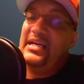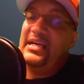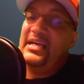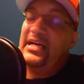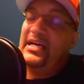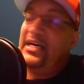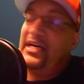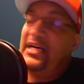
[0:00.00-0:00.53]

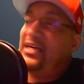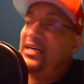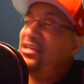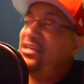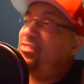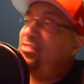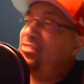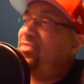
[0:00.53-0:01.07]
Uh,
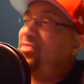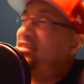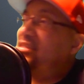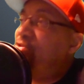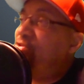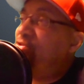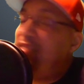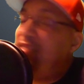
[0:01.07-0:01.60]
other players
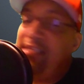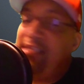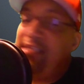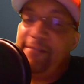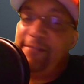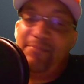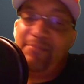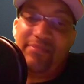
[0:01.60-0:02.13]
on the
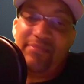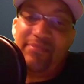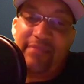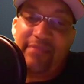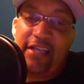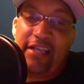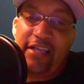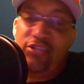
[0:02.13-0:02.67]
team
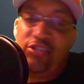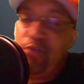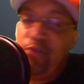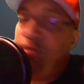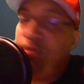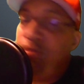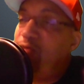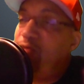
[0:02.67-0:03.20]
that
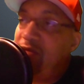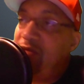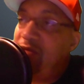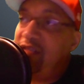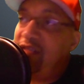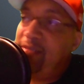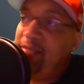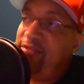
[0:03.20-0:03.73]
contribute
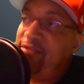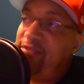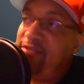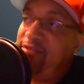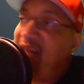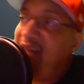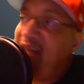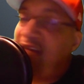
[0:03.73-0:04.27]
Timofey
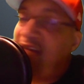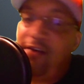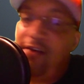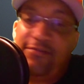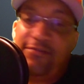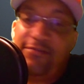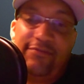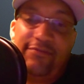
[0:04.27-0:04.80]

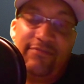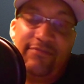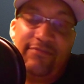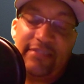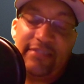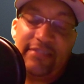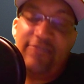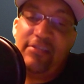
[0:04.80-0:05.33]
Mozgov,
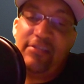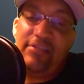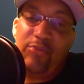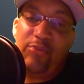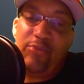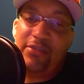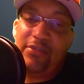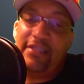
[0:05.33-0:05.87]
17
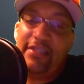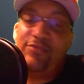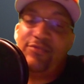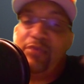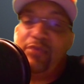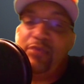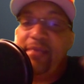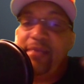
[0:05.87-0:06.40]
points, 11
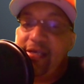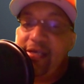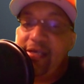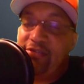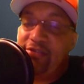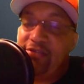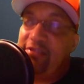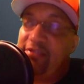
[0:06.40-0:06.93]

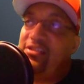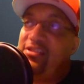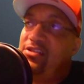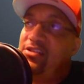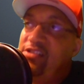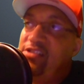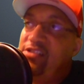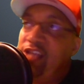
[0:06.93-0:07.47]
rebounds.
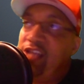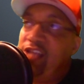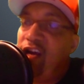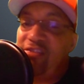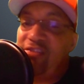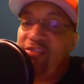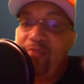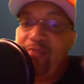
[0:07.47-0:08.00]

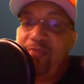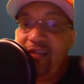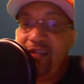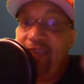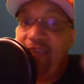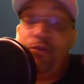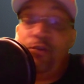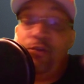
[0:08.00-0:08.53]
J.R. Smith,
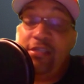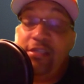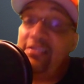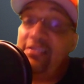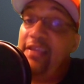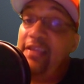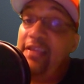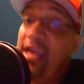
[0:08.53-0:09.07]
even though this,
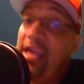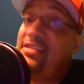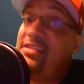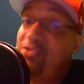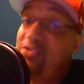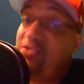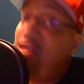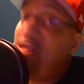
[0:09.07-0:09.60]
he
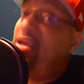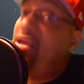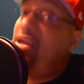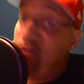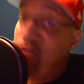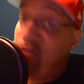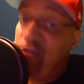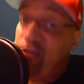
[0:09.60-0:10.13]
has
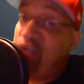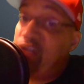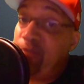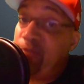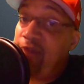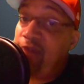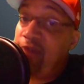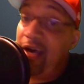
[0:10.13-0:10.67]
three
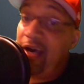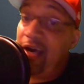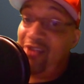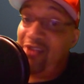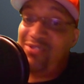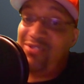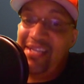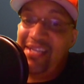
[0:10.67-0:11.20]
stupid
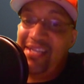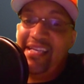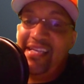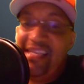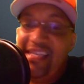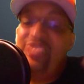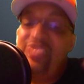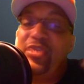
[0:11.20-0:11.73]
fouls,
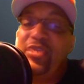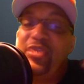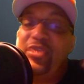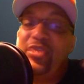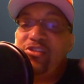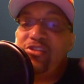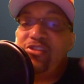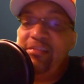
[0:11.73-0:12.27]
he drained
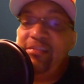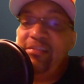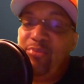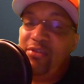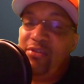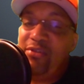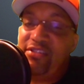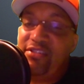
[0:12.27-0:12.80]
13
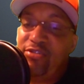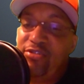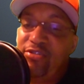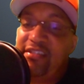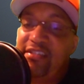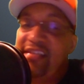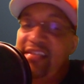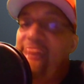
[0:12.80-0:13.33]
points, and
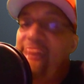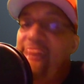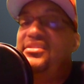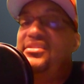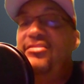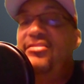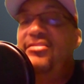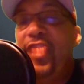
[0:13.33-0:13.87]
Tristan
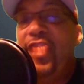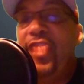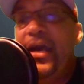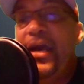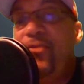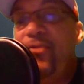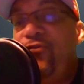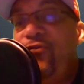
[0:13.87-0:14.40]
Thompson
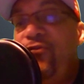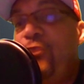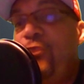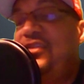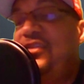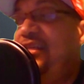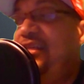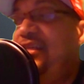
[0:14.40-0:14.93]
grabbed
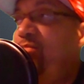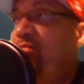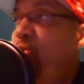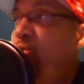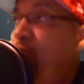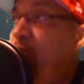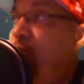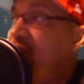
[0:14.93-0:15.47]
14
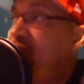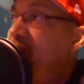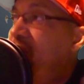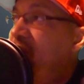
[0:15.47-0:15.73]
boards.